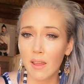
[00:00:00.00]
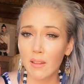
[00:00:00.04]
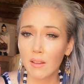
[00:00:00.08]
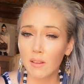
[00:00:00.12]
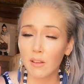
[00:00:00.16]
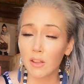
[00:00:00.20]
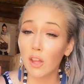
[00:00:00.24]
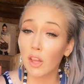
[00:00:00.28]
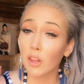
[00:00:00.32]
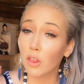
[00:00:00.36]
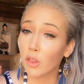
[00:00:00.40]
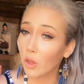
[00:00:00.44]
And
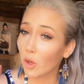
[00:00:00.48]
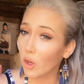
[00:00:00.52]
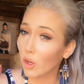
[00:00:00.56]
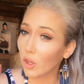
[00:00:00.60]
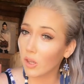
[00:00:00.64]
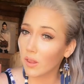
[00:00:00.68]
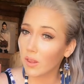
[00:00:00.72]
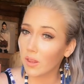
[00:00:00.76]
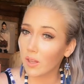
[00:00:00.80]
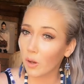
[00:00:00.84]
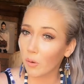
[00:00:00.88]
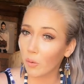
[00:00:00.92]
then the
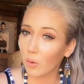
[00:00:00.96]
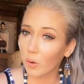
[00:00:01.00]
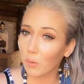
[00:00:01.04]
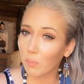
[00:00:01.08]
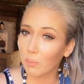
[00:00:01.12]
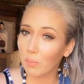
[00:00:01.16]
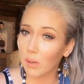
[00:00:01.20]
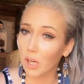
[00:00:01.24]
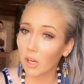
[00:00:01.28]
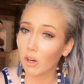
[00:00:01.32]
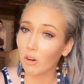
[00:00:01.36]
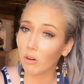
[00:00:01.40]
third thing
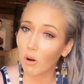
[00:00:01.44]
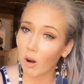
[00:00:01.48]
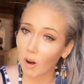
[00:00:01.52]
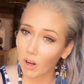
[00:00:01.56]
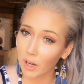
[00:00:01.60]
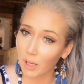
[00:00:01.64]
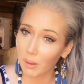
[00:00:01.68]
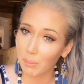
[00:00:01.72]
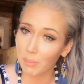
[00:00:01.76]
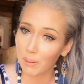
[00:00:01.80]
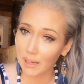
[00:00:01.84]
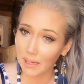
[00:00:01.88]
would be
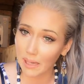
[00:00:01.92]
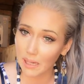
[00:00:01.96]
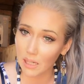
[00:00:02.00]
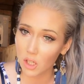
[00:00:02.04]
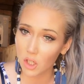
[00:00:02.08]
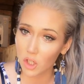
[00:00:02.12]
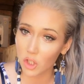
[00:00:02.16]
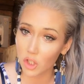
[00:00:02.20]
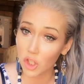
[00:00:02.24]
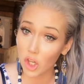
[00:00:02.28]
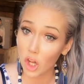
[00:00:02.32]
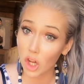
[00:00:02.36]
chronic
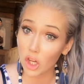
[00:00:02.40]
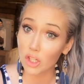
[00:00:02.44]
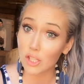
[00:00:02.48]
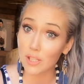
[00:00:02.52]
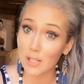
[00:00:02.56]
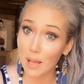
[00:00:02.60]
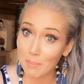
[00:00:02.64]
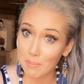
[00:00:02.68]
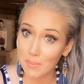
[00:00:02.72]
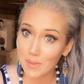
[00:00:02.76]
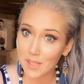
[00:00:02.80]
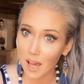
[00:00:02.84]
pickers. So
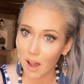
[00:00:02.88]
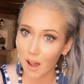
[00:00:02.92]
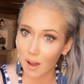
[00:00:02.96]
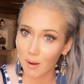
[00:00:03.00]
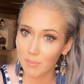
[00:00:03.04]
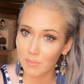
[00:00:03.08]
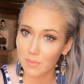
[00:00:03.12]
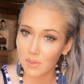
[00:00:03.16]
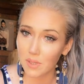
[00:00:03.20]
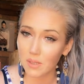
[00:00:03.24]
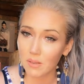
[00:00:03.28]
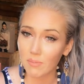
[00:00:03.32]

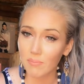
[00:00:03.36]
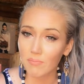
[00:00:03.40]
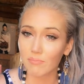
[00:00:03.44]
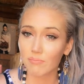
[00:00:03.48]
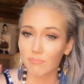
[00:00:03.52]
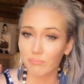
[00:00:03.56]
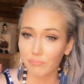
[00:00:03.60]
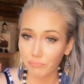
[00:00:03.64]
sometimes,